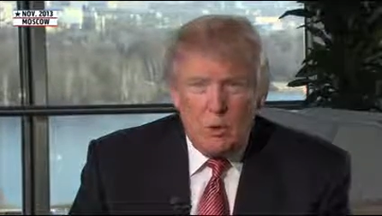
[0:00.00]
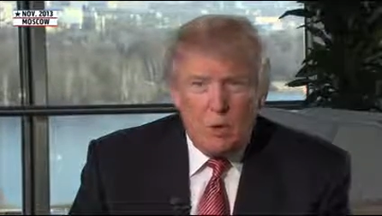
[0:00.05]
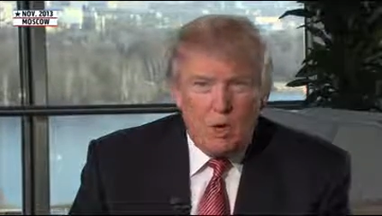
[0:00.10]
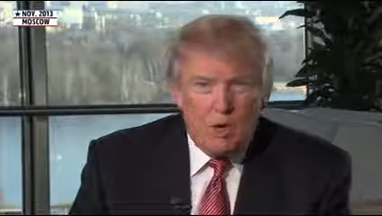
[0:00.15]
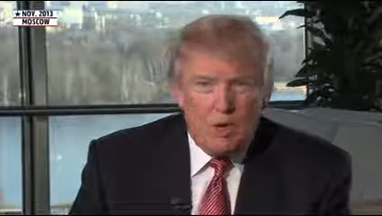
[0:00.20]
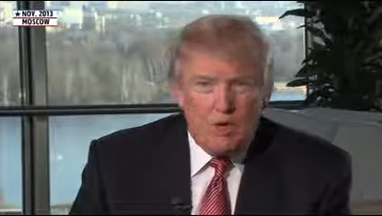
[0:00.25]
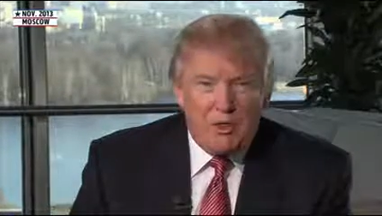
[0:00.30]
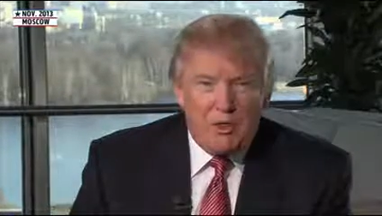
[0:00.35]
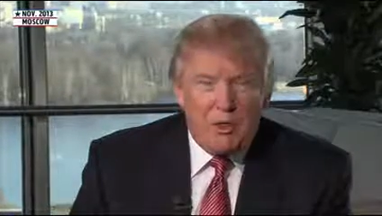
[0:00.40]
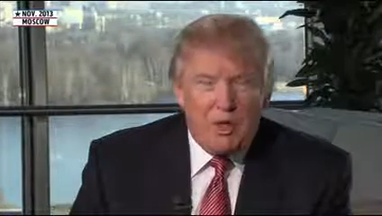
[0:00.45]

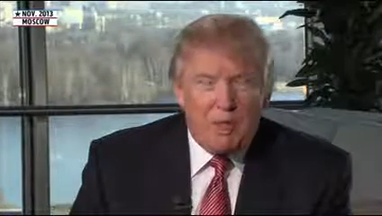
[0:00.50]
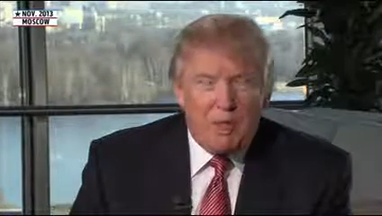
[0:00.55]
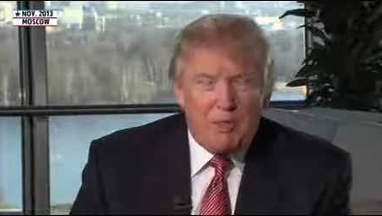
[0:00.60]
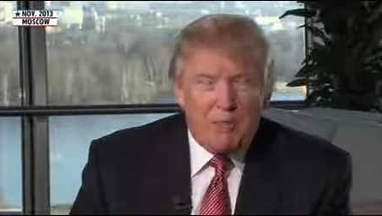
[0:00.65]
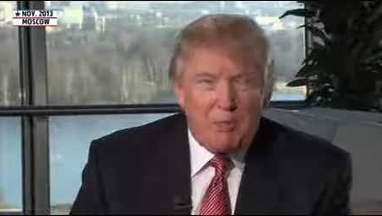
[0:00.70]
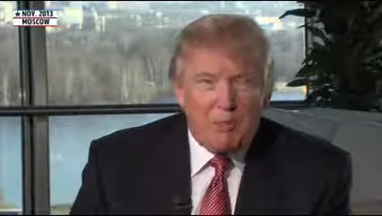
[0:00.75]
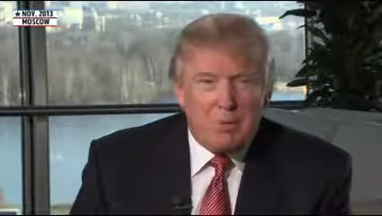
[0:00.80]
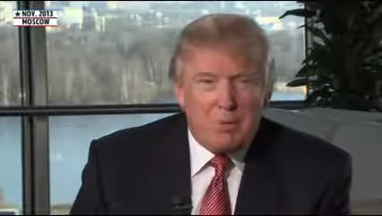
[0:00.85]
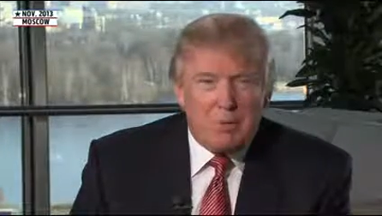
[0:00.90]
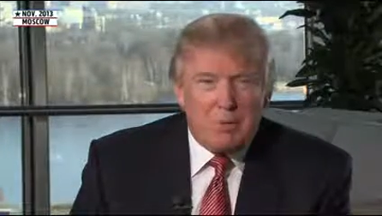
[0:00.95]
Well, I think
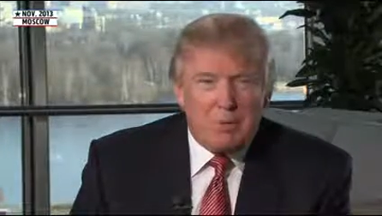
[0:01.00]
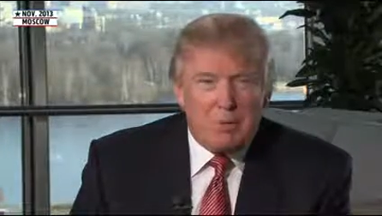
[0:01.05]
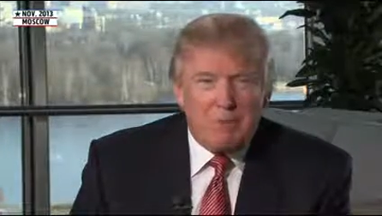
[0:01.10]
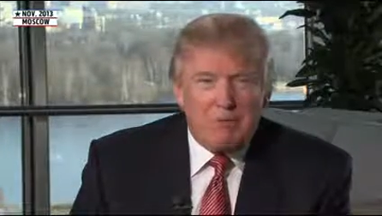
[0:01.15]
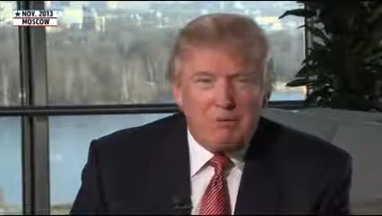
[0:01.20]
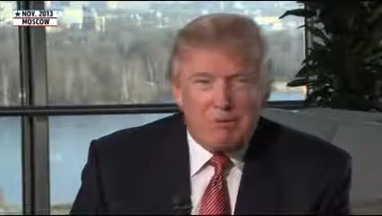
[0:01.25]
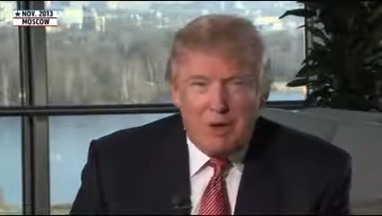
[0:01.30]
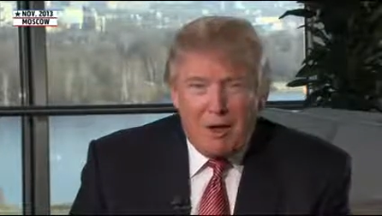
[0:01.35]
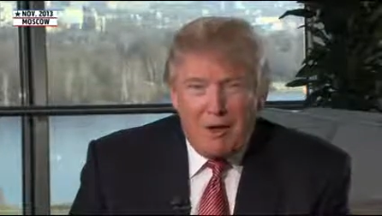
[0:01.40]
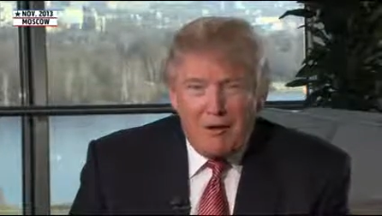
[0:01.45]
I'm uh,
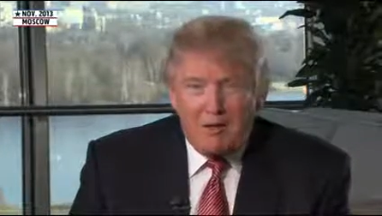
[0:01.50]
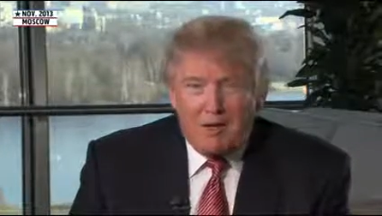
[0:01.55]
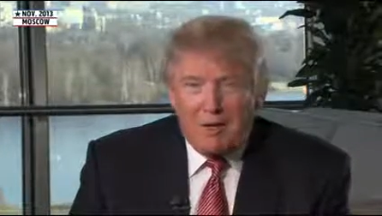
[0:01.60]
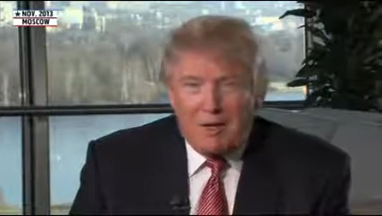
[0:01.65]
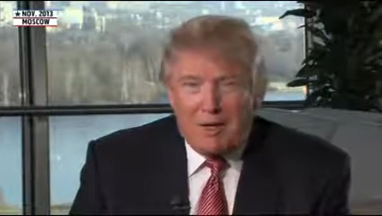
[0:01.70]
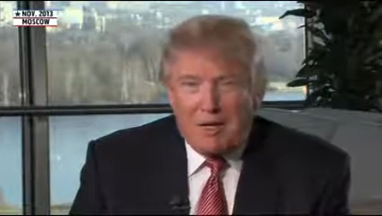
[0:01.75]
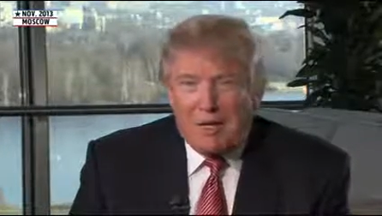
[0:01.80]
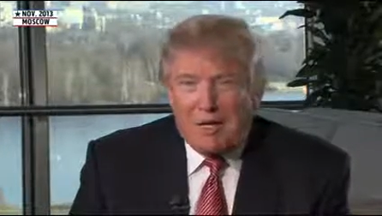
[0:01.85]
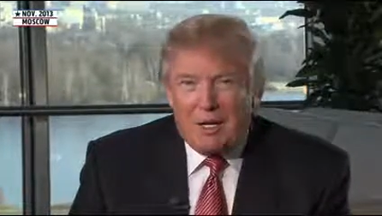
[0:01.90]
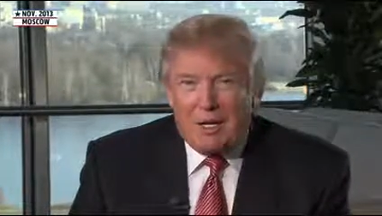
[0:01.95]

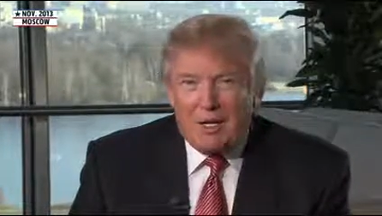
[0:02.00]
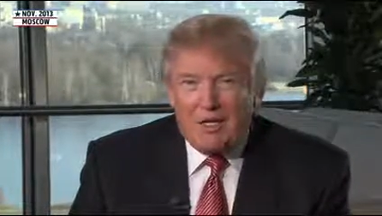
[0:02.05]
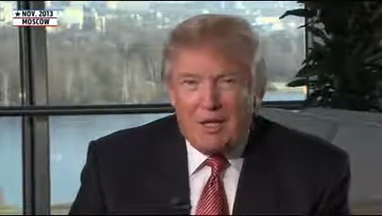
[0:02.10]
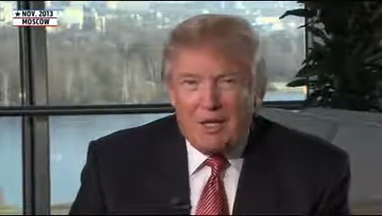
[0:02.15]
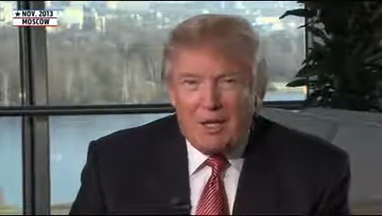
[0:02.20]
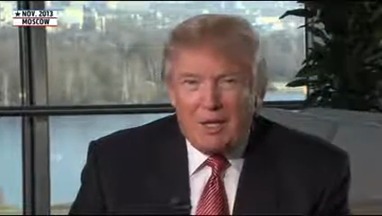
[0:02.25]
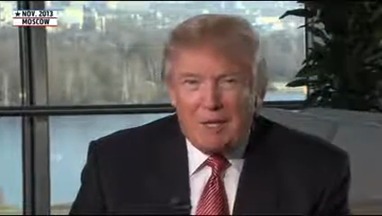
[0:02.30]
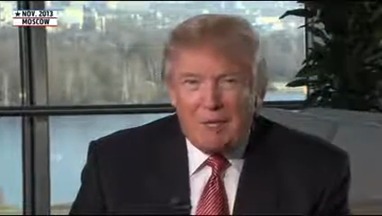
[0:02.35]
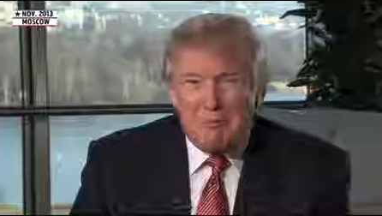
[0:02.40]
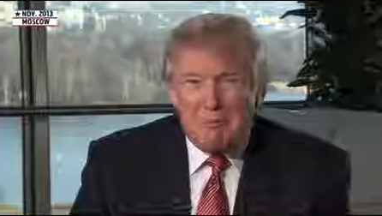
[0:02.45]
evolving, and I
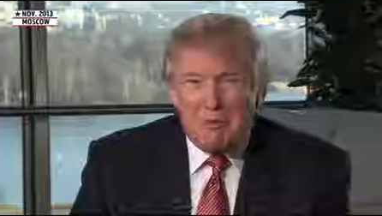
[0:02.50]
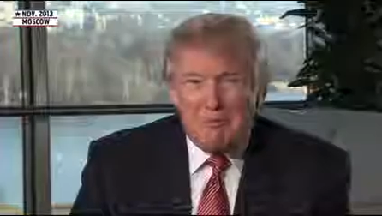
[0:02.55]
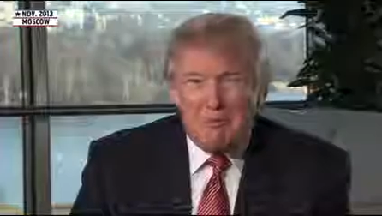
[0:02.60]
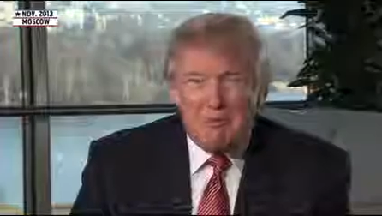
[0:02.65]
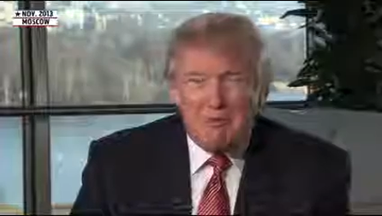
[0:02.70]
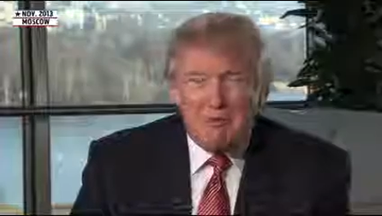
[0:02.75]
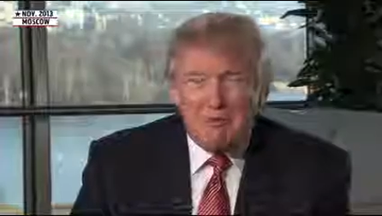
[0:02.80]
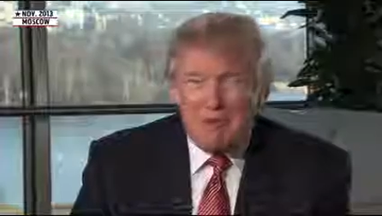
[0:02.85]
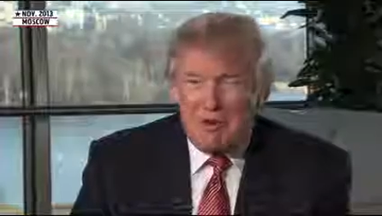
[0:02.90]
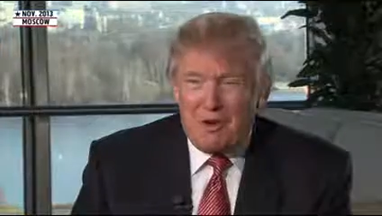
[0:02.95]
think I'm a
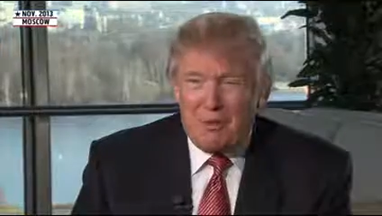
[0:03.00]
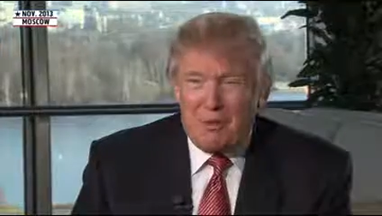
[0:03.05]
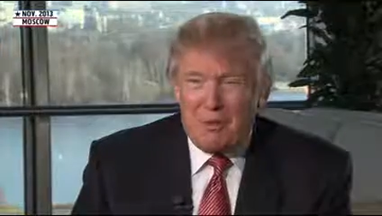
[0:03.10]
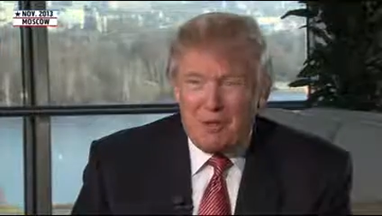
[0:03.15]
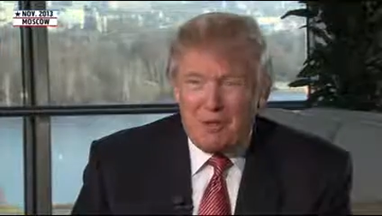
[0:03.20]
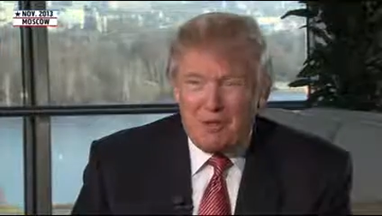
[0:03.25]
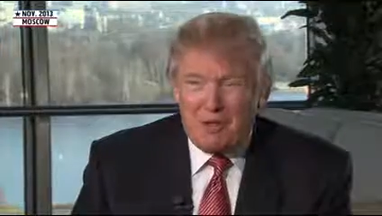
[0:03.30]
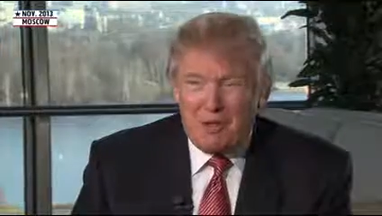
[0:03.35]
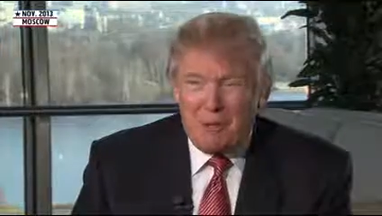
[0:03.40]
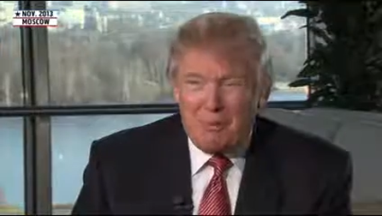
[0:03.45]
very fair
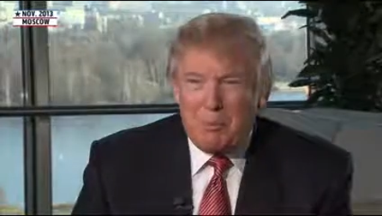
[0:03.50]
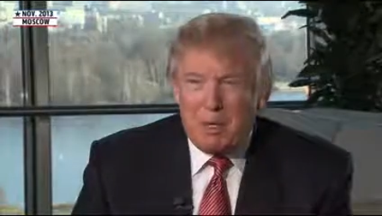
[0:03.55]
person,